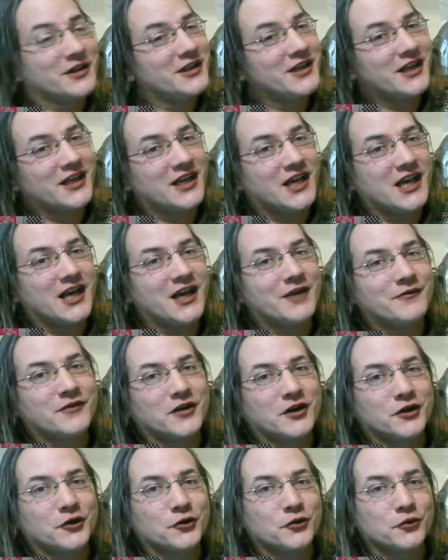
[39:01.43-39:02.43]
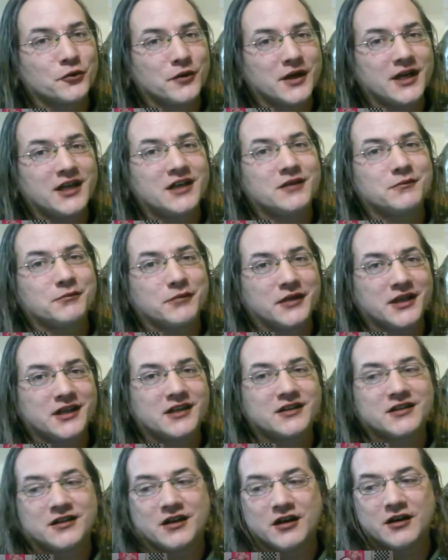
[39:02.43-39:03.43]
can have a great bit
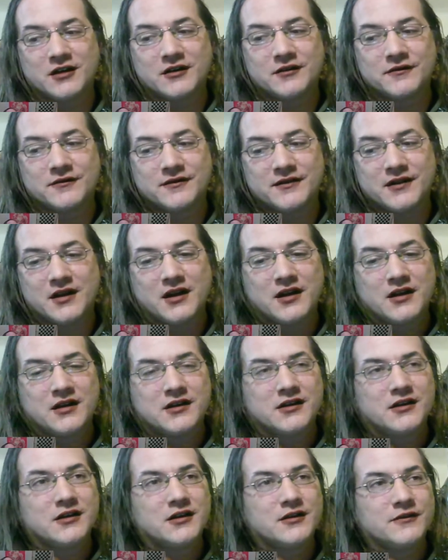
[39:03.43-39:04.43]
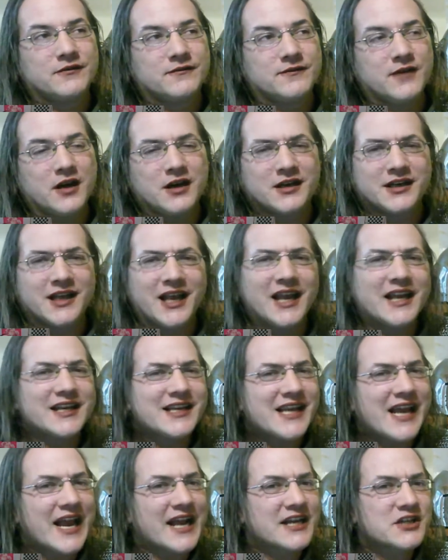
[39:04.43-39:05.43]
of fun and
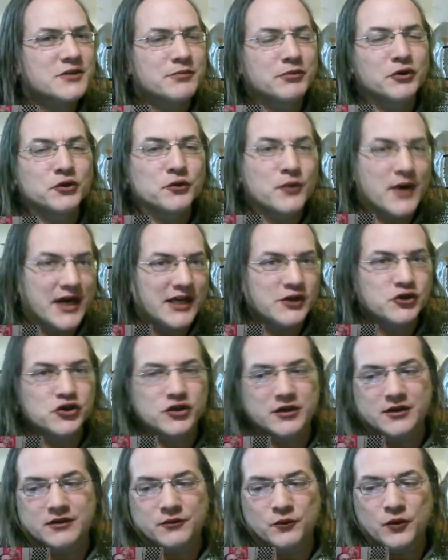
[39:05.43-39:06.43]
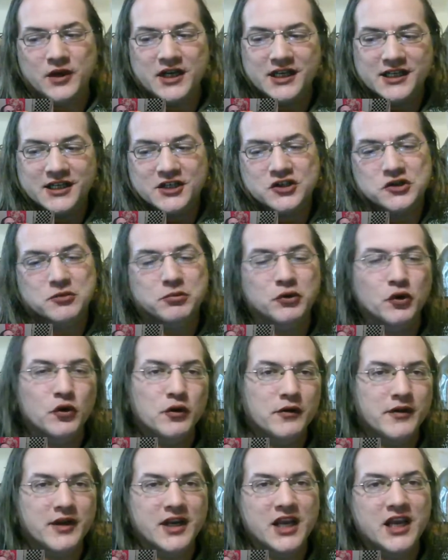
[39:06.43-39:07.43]
exploration. We can explore
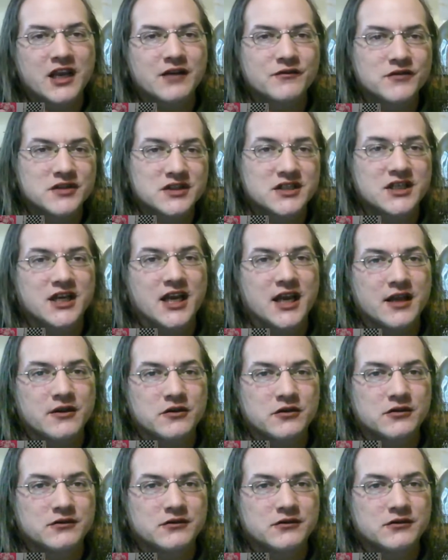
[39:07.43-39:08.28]
the canvas together.